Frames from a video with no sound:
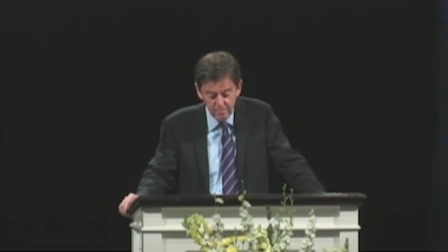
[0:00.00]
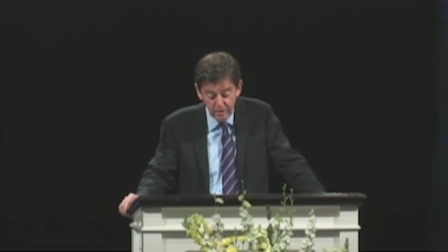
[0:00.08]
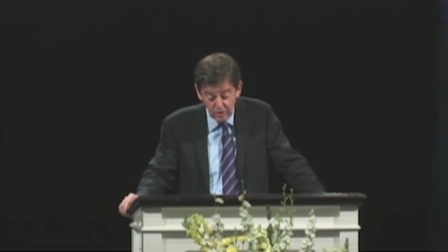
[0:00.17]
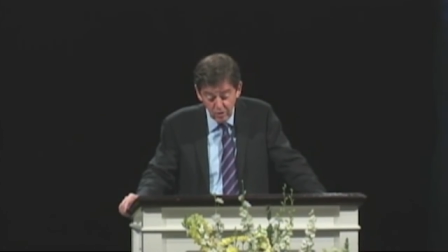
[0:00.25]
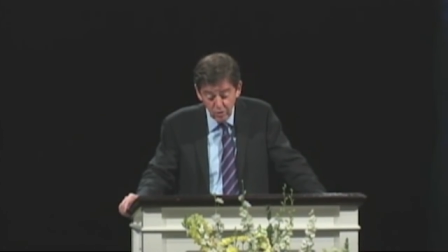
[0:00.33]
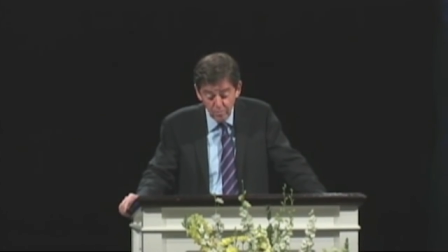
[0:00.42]

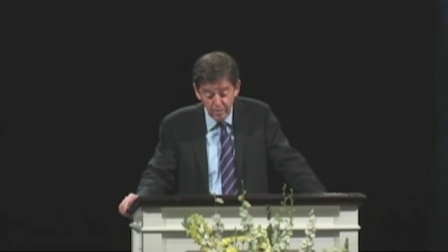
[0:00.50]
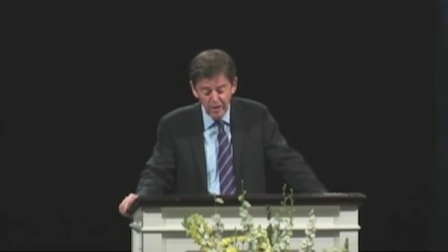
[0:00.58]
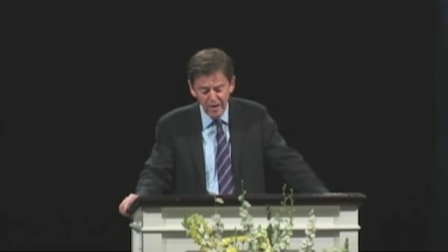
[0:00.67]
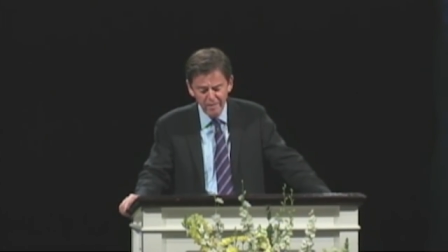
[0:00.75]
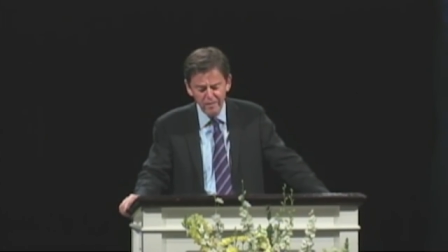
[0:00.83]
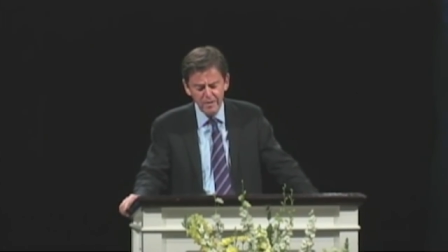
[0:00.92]
But you,
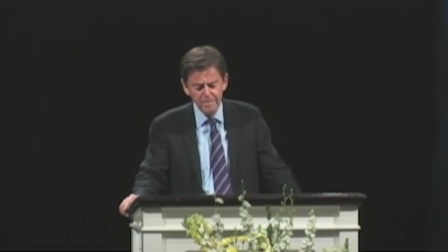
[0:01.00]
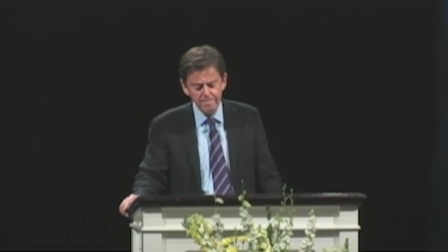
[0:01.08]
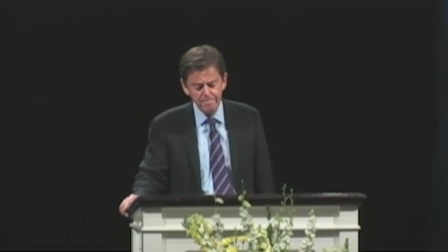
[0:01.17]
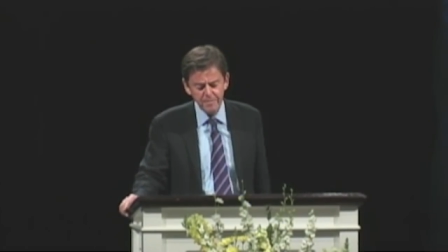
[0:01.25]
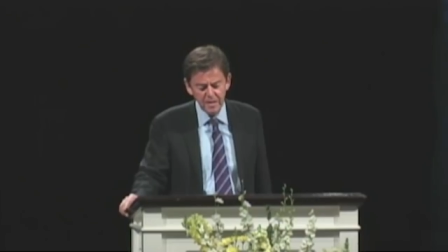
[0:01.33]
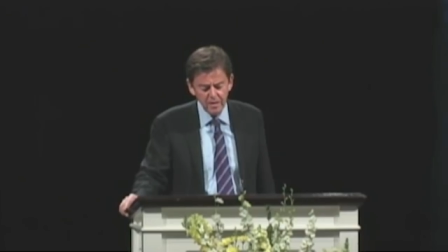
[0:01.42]
beloved,
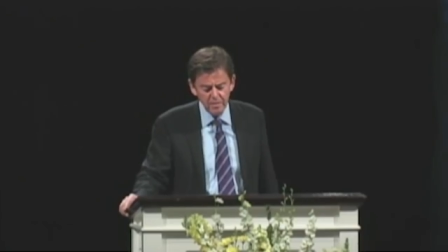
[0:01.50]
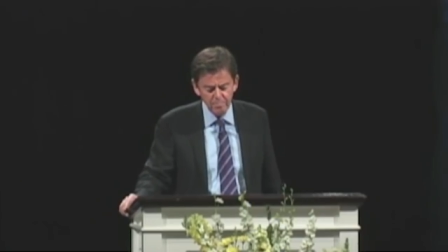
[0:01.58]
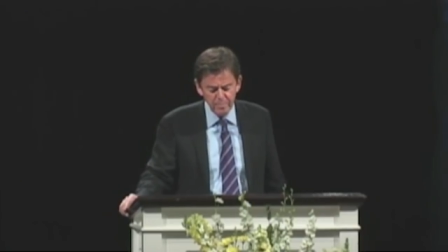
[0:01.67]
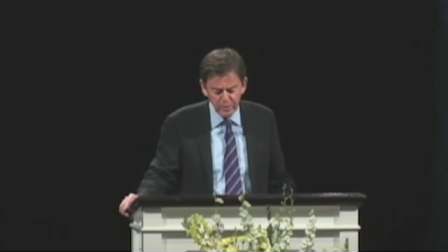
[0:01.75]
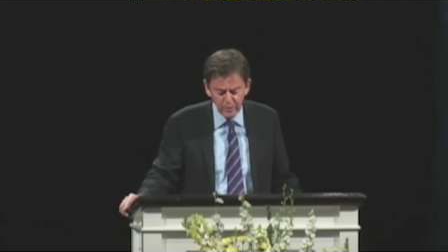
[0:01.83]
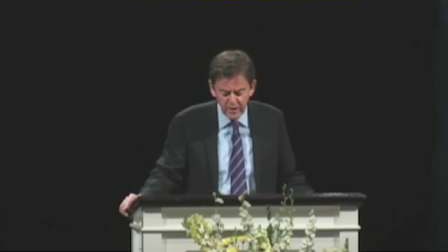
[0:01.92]

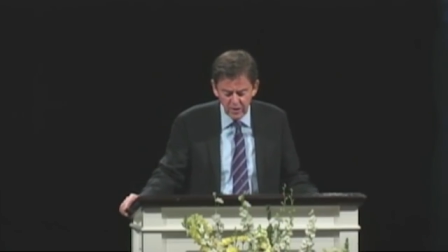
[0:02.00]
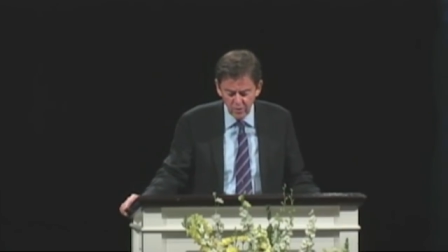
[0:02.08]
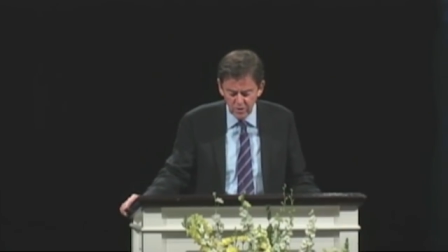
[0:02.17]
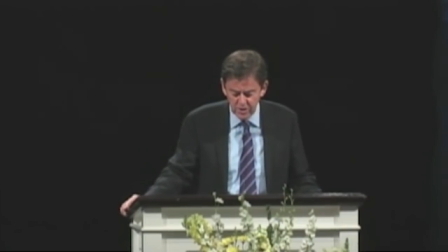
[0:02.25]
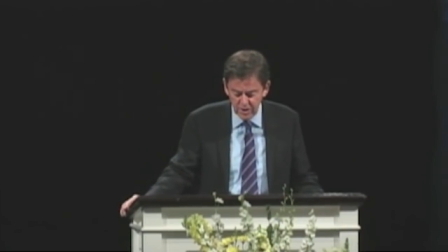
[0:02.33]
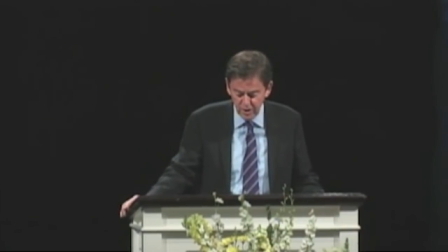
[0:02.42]
building
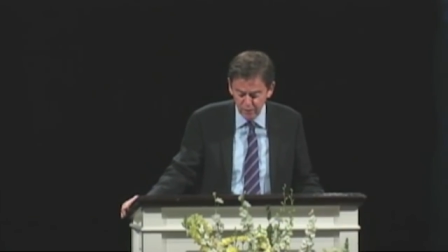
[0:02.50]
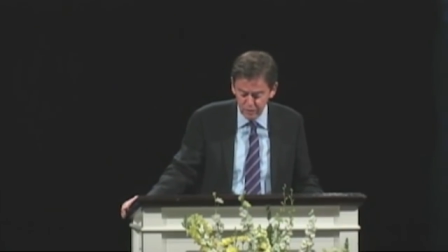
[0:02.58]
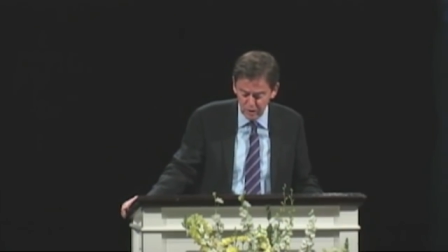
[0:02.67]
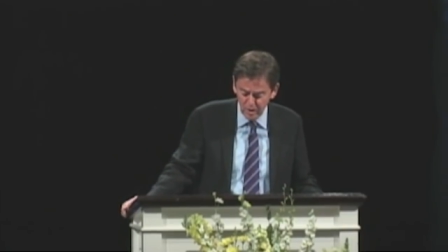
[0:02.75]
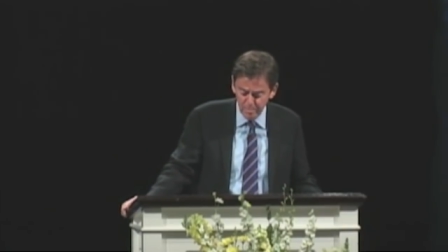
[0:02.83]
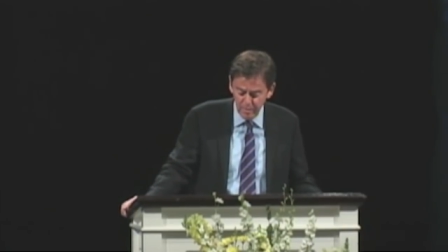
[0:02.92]

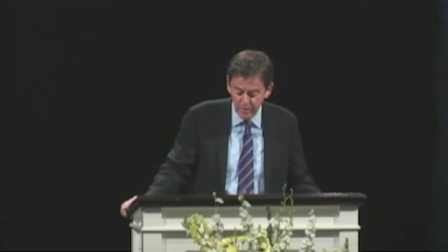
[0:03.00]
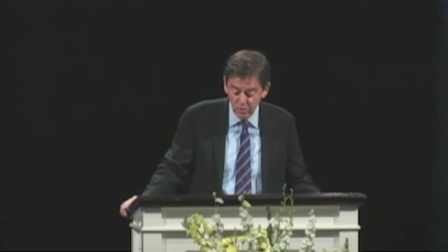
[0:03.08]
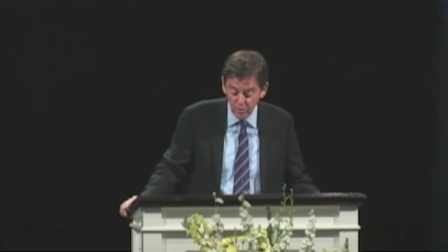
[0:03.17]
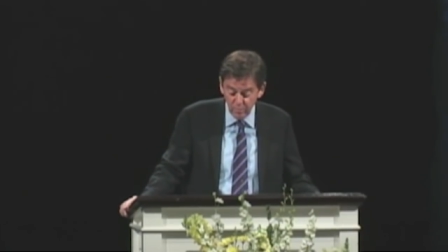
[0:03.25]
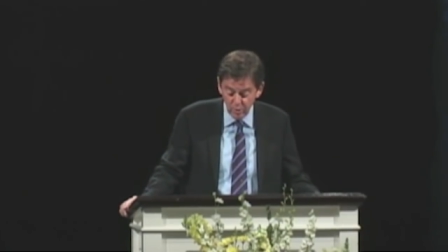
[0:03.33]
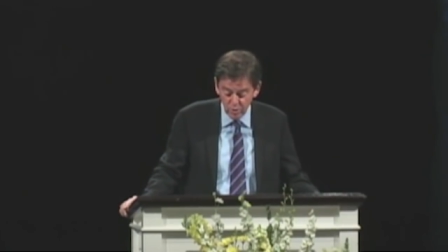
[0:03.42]
yourselves up in
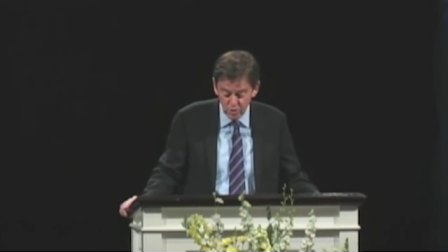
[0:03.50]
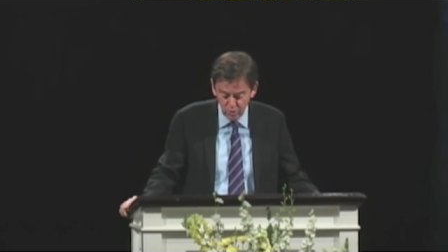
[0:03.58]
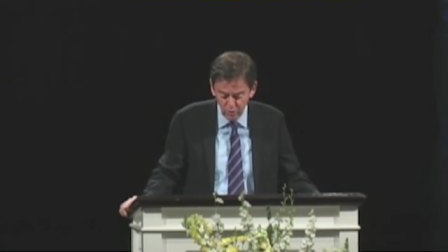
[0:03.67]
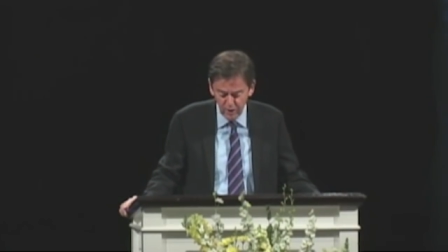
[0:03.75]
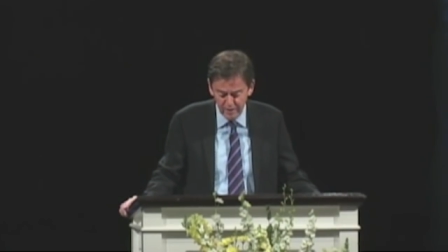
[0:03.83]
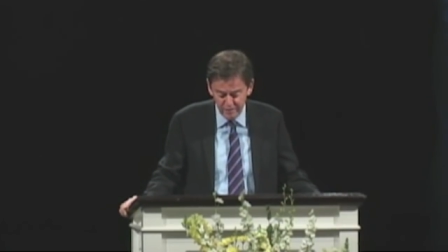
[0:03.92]
your most
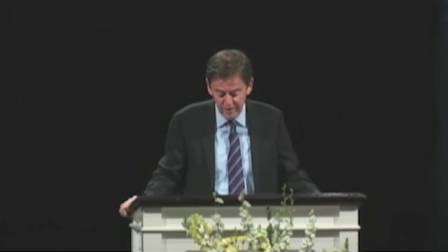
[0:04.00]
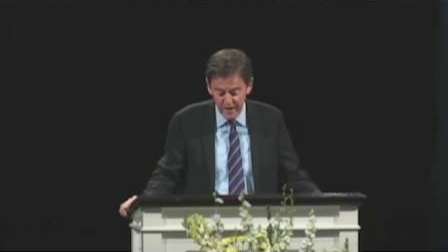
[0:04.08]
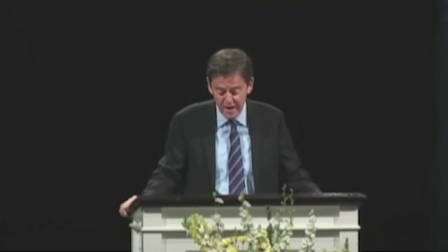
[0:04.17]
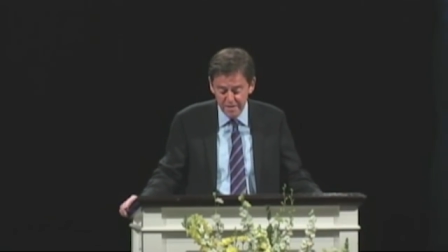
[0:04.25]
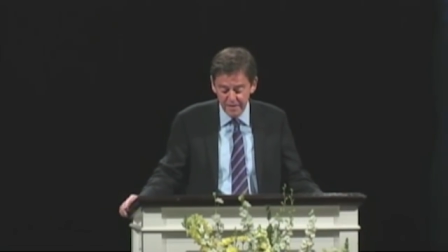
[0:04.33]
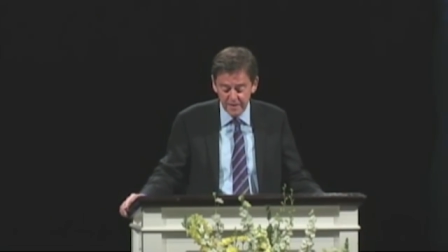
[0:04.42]
holy
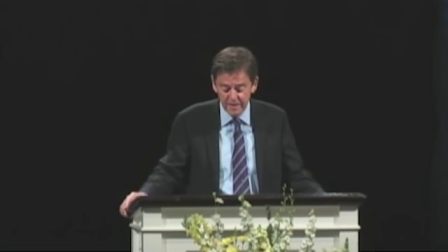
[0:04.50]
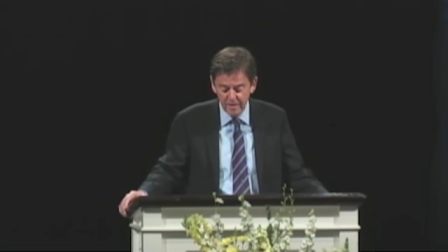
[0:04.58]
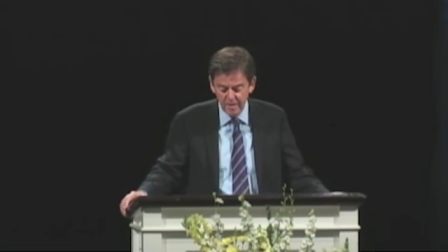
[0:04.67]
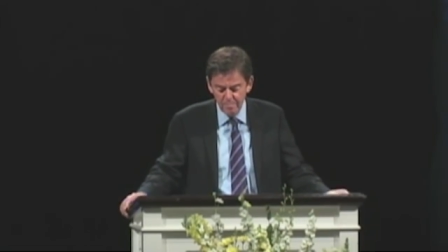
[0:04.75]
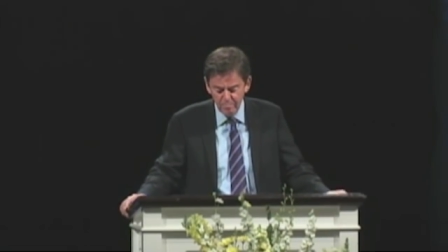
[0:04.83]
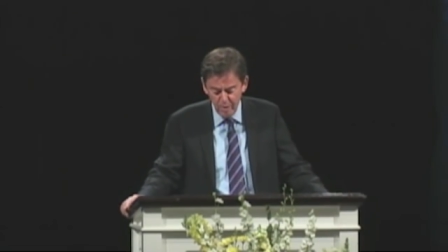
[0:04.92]
faith and
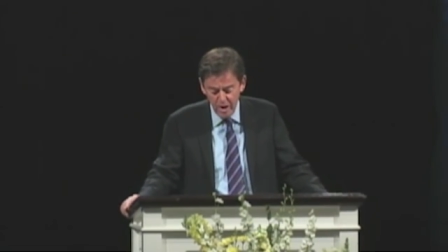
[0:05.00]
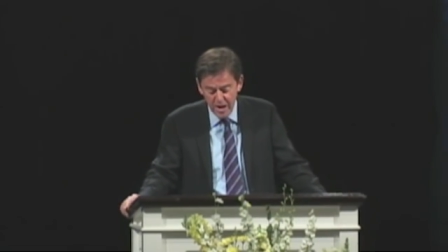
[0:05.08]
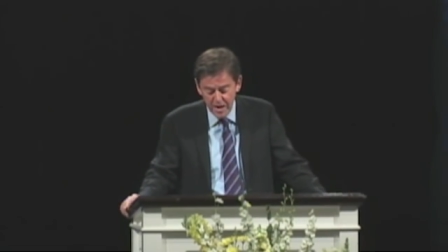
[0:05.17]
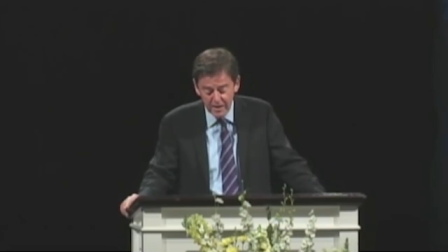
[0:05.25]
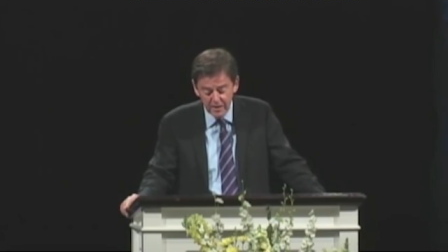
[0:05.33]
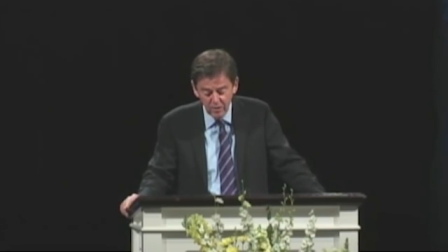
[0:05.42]

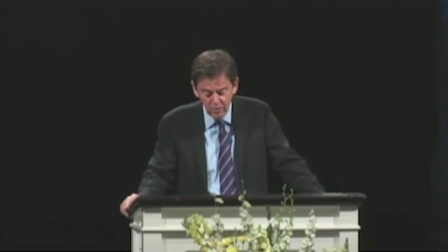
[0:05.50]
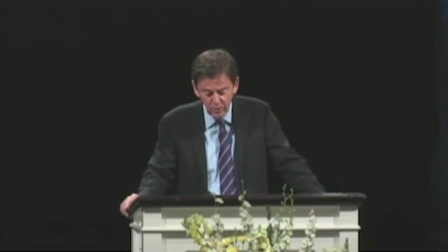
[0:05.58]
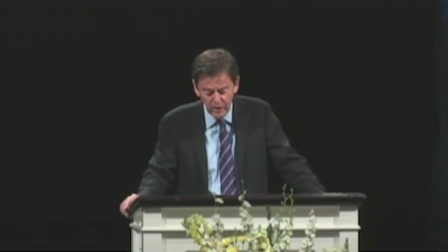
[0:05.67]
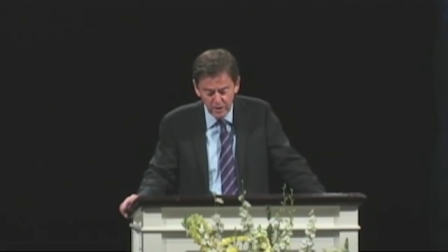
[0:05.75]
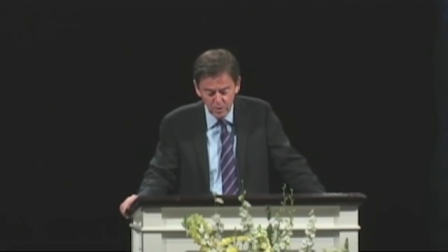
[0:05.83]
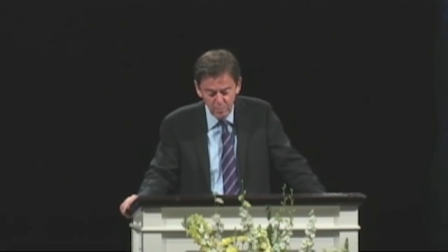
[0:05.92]
praying in the
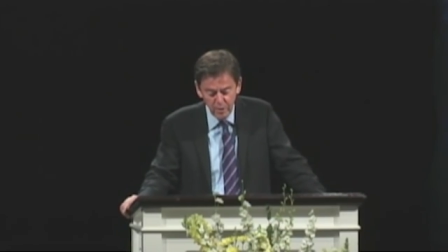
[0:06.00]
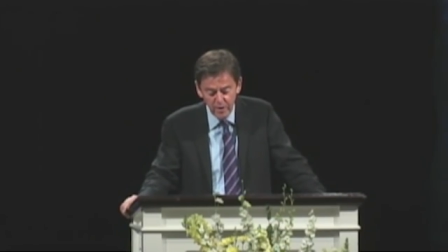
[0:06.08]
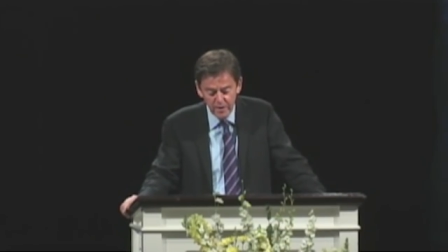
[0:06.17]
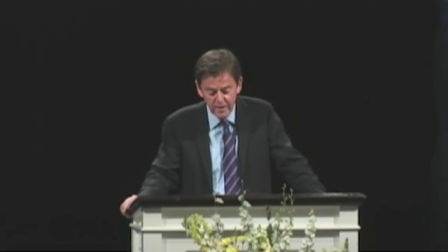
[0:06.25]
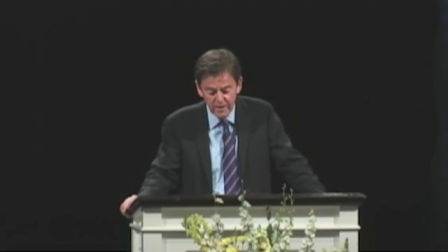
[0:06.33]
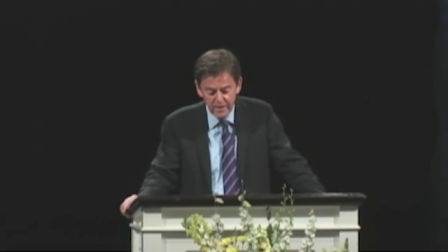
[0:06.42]
Holy
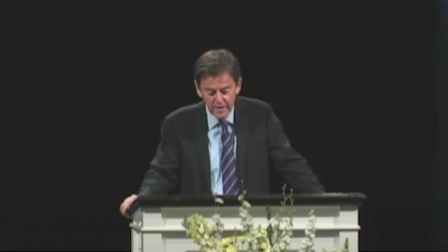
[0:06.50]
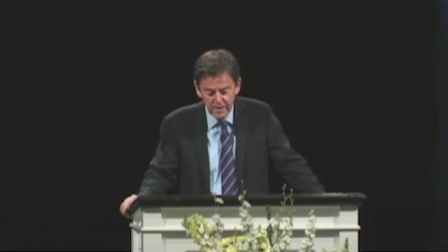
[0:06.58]
Spirit,